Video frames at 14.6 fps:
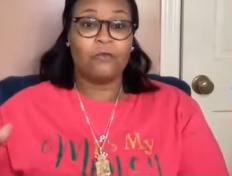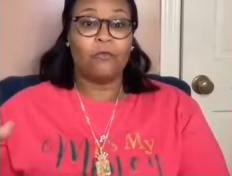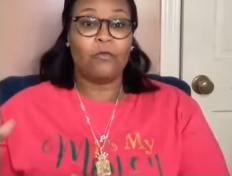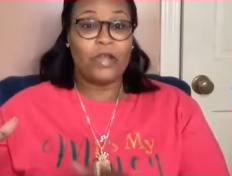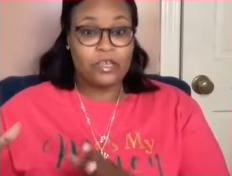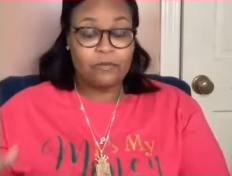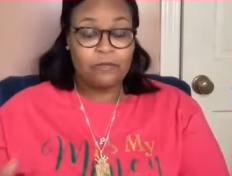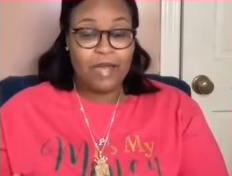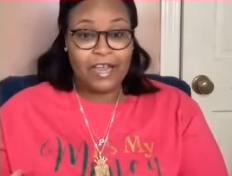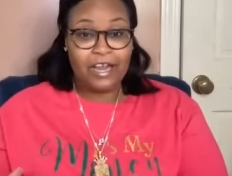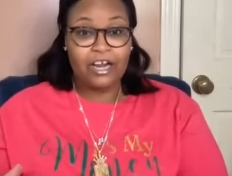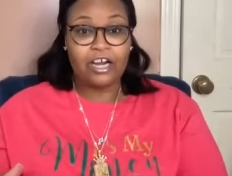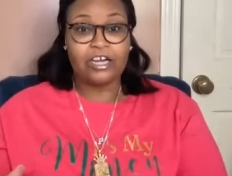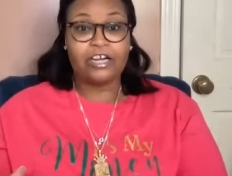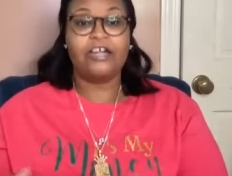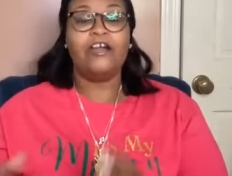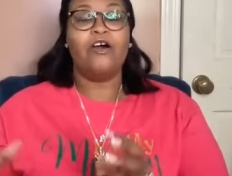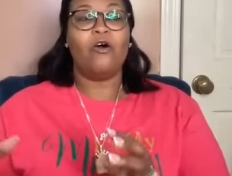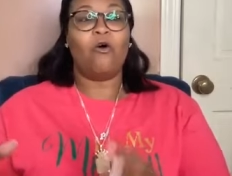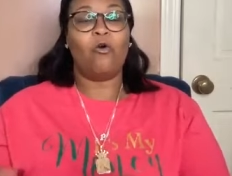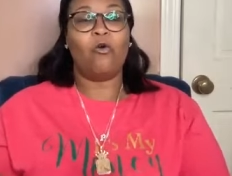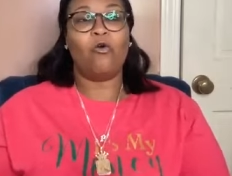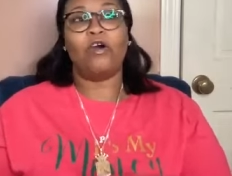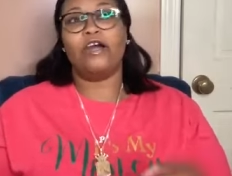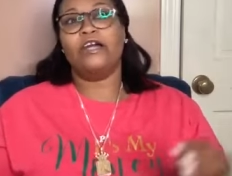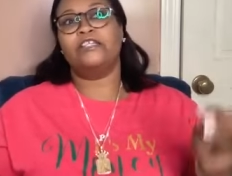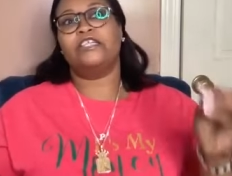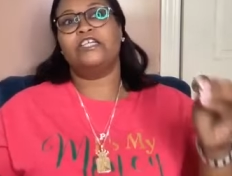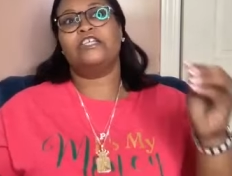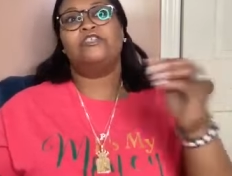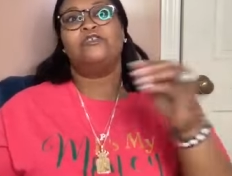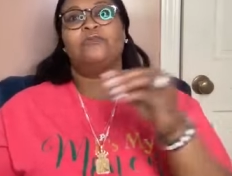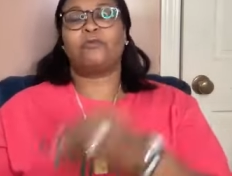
when you met her, or did you